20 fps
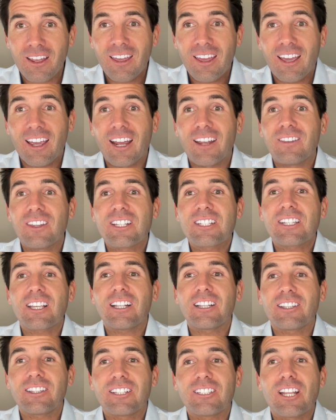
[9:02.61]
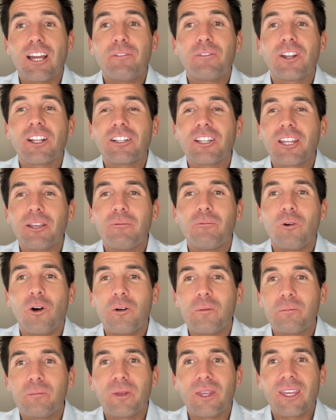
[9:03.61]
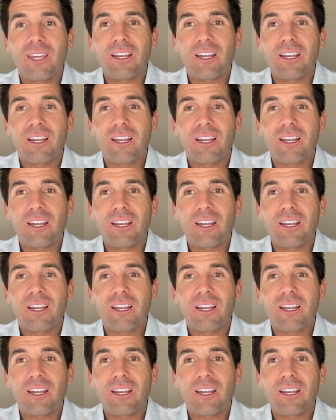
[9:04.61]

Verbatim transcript: and this definitely won't be